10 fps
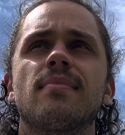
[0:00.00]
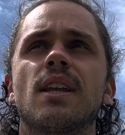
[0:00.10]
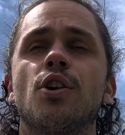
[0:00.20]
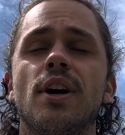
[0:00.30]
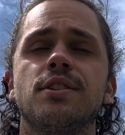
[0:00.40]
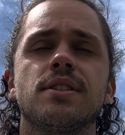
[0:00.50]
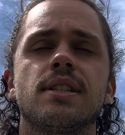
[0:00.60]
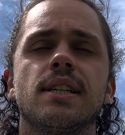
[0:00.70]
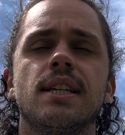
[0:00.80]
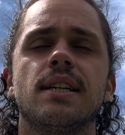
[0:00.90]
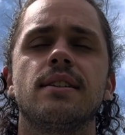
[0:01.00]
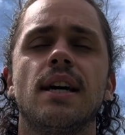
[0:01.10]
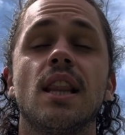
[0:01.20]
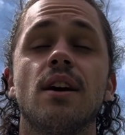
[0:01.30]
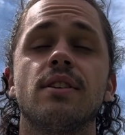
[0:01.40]
graciously
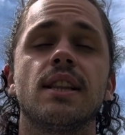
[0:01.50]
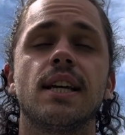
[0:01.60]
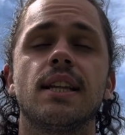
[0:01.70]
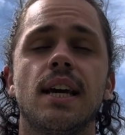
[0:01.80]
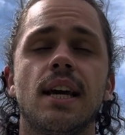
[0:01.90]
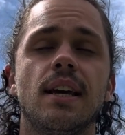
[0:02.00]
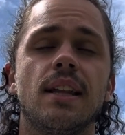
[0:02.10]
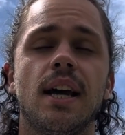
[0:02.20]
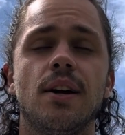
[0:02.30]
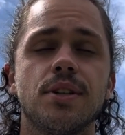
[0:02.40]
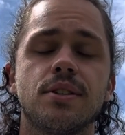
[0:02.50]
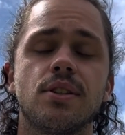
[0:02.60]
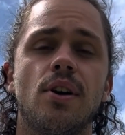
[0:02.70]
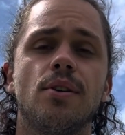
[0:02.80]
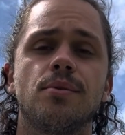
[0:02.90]
and lovingly they held us
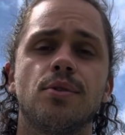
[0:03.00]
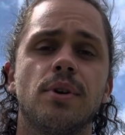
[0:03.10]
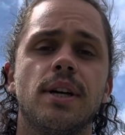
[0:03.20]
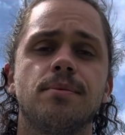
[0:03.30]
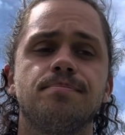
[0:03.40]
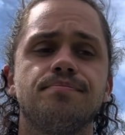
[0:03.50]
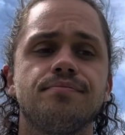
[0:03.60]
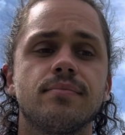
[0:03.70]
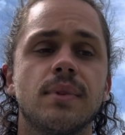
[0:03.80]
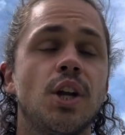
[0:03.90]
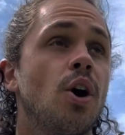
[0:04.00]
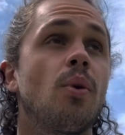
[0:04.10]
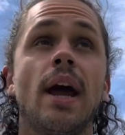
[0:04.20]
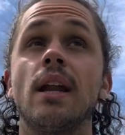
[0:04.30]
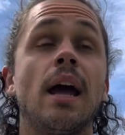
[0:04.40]
all through it.
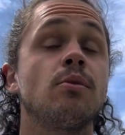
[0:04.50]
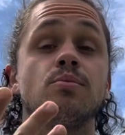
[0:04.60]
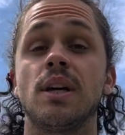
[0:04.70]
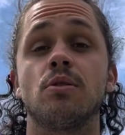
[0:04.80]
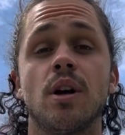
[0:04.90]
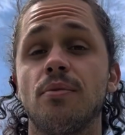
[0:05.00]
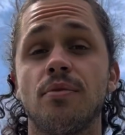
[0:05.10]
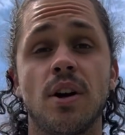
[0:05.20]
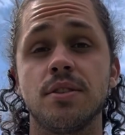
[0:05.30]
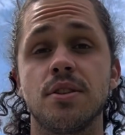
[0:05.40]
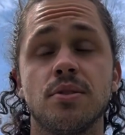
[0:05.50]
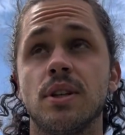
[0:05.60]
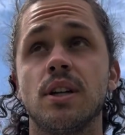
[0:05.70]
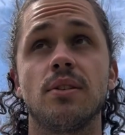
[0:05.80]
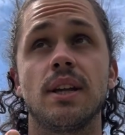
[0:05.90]
And they were up front too.
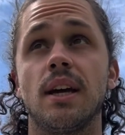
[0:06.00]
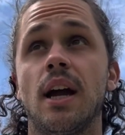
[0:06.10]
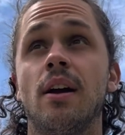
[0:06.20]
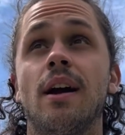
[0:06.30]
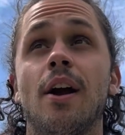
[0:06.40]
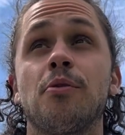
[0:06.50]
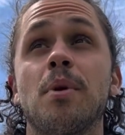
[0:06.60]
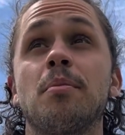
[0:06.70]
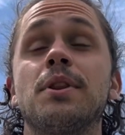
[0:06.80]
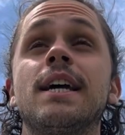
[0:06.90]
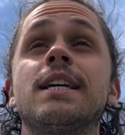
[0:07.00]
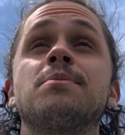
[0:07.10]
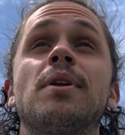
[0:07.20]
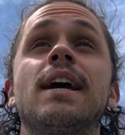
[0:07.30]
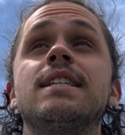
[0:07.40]
I remember they
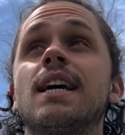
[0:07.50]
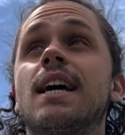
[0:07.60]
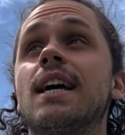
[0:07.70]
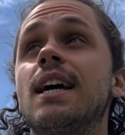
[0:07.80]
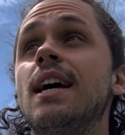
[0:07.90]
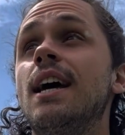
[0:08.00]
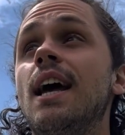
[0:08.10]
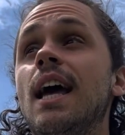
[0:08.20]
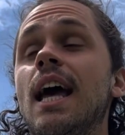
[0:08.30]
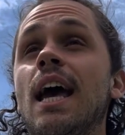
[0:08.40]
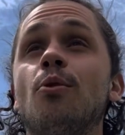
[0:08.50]
explained, like, it